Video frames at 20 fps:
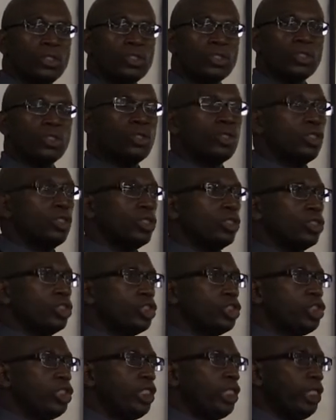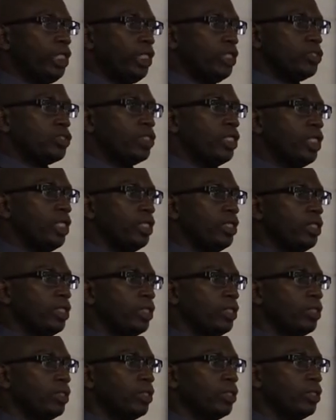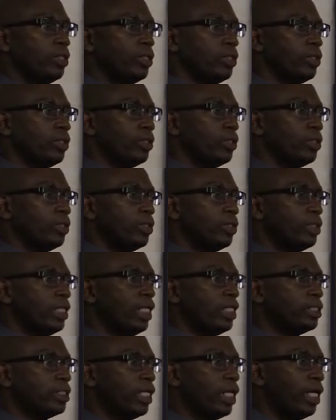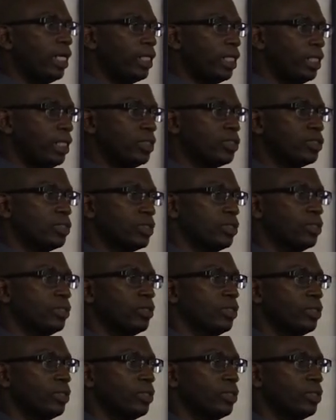So she is a data analyst.